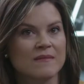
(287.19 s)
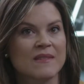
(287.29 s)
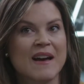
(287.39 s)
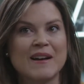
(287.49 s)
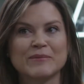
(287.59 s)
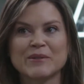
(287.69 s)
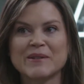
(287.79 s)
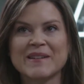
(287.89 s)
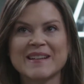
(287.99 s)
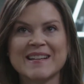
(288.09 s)
Yeah,
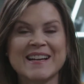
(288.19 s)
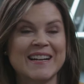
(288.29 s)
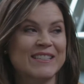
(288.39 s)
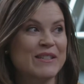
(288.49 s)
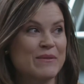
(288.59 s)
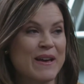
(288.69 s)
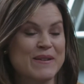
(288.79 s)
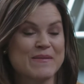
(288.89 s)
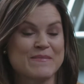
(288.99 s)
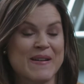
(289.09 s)
well, actually,
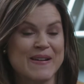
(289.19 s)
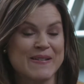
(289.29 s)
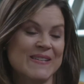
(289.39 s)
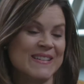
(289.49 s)
my